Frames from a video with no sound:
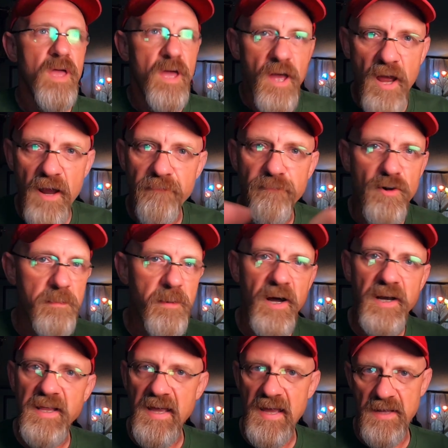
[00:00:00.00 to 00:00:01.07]

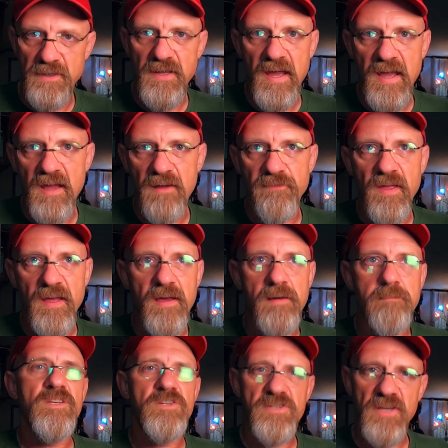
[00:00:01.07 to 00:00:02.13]
Everybody had to have
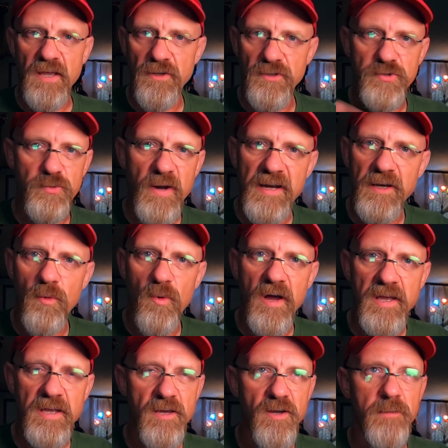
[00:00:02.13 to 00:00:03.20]
that. Sales ran
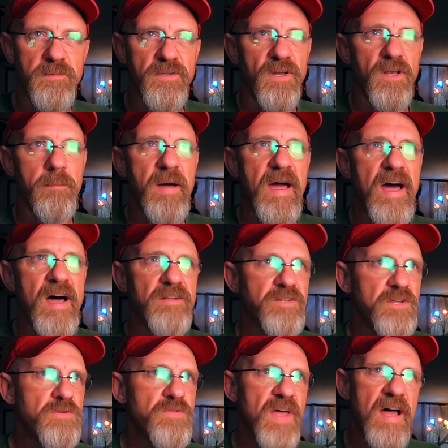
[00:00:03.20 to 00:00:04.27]
away up till about
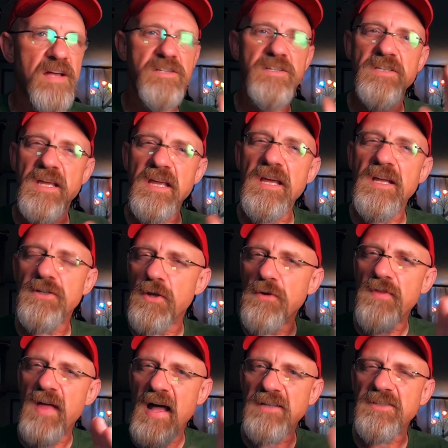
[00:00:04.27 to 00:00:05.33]
2010,
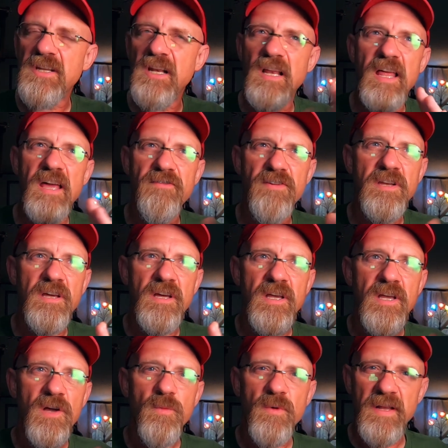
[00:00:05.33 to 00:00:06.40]
2011.
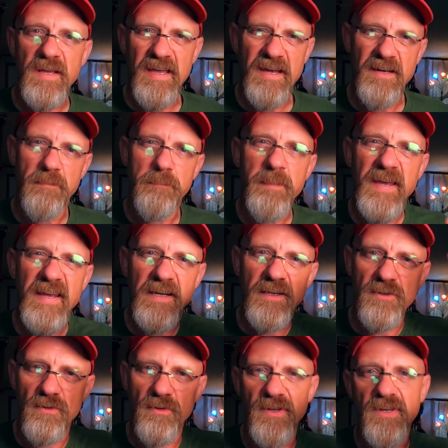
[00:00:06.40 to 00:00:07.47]
When it kind of
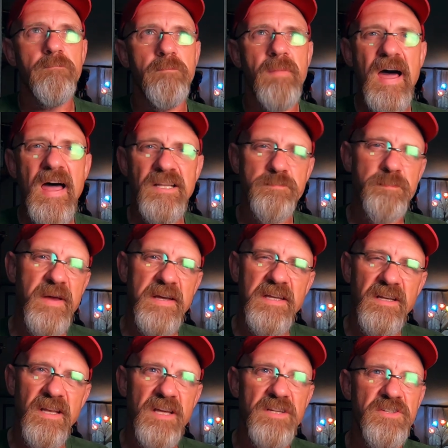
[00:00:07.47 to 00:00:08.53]
pinnacled. My
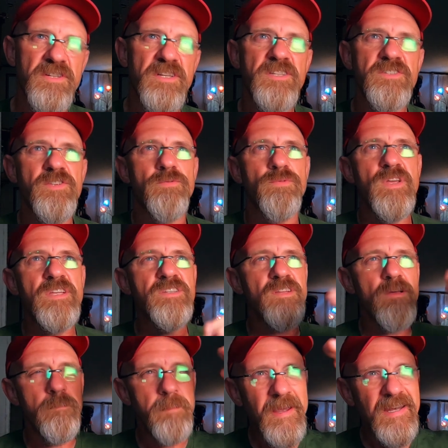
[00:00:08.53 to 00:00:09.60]
speculation is the reason
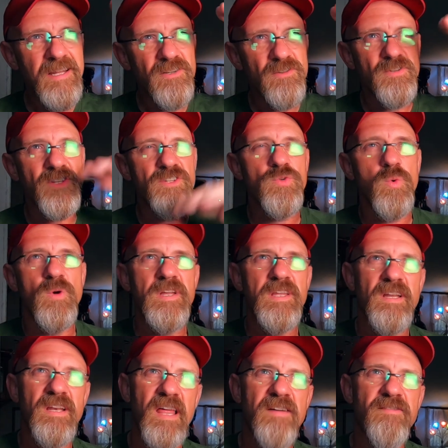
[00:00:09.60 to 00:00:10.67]
it pinnacled in
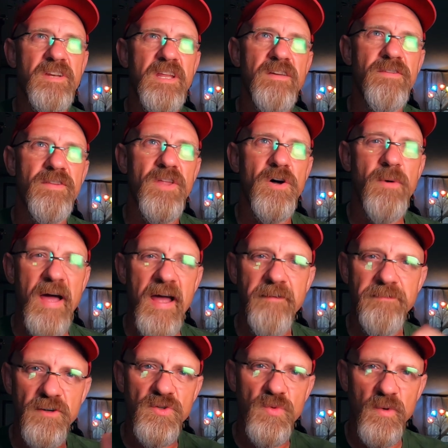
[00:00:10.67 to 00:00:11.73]
2011, even though
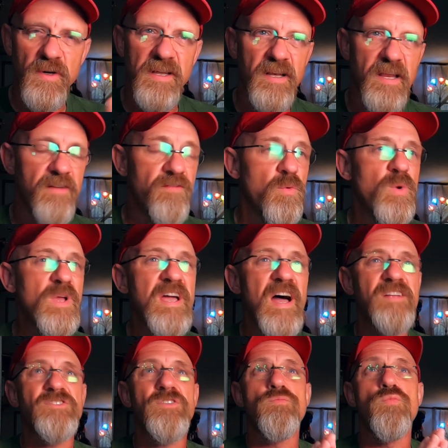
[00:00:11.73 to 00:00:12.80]
after 2011 we
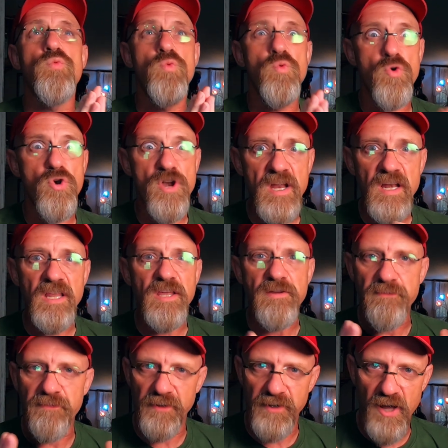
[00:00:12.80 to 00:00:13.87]
got some really
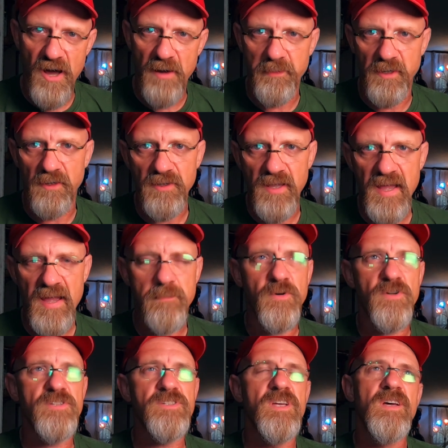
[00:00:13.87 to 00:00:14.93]
phenomenal
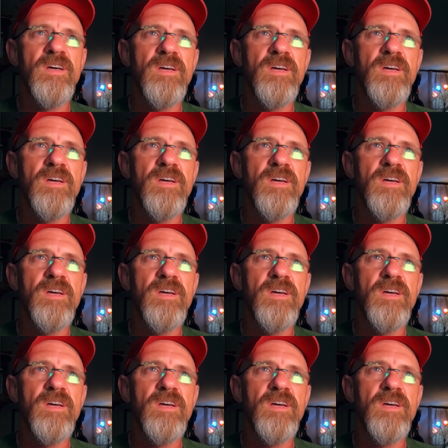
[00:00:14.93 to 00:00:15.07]
cameras,